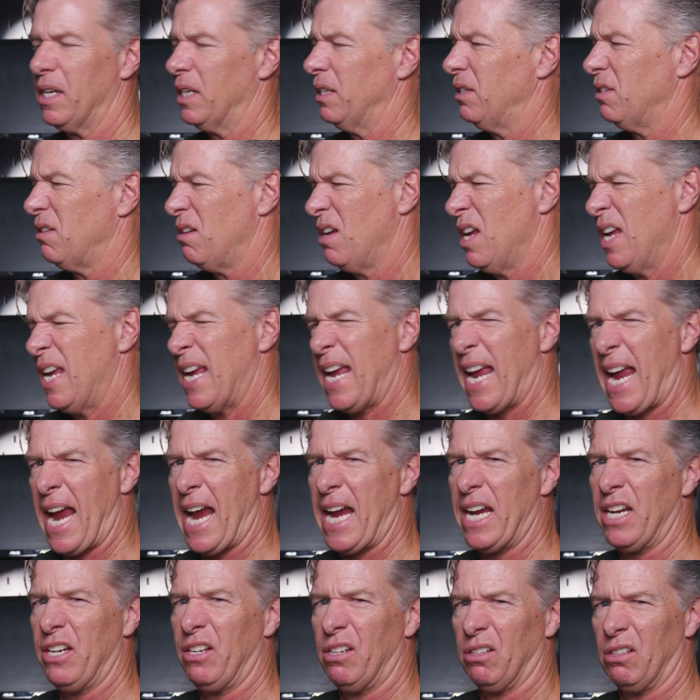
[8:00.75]
And
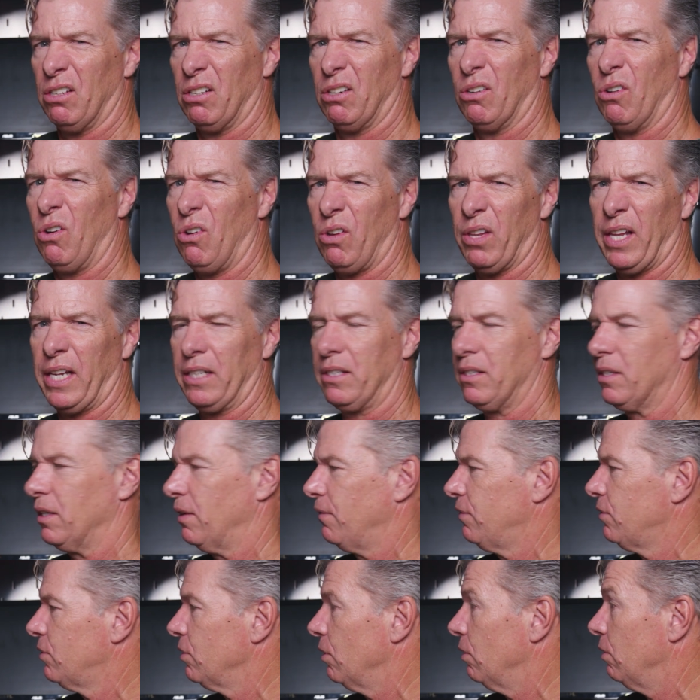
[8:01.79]
angular, all that stuff.
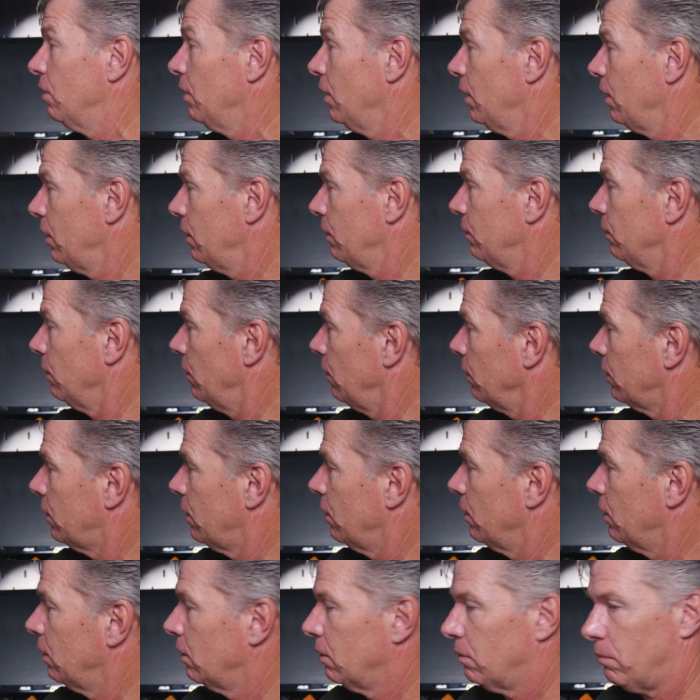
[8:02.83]
So look,
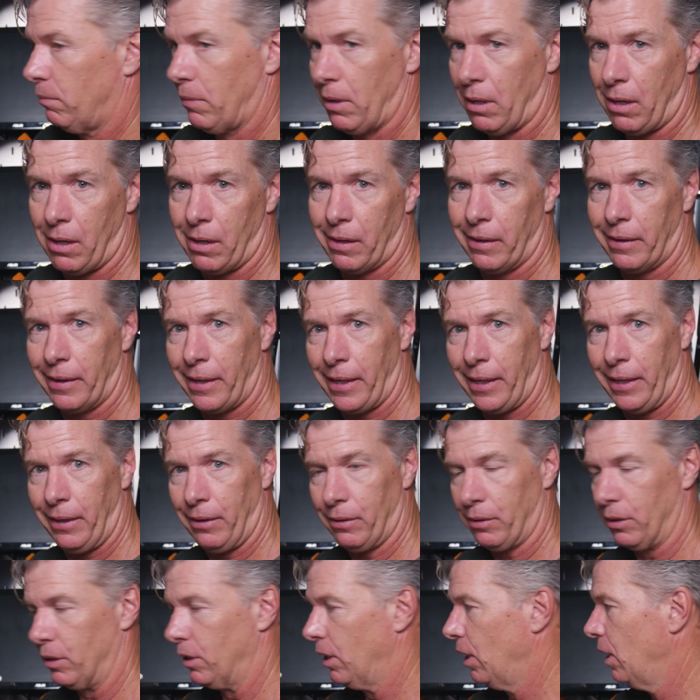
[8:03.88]

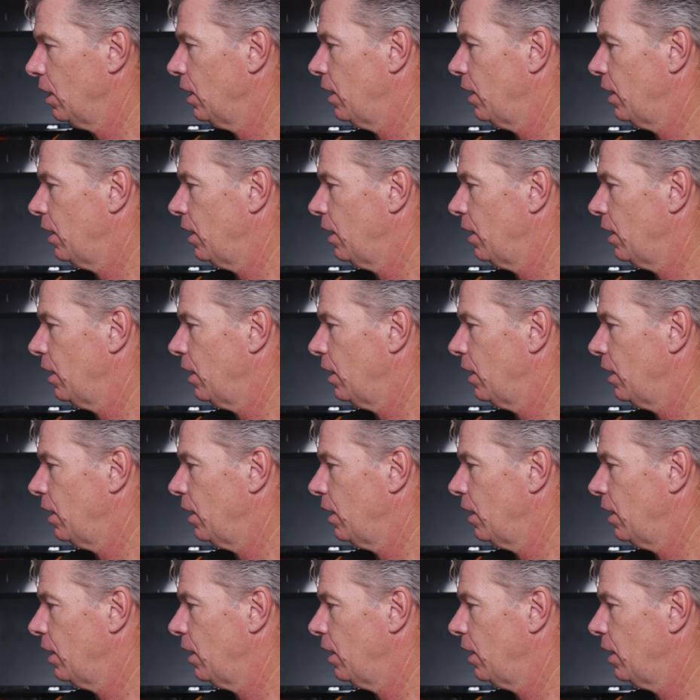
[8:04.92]
angular.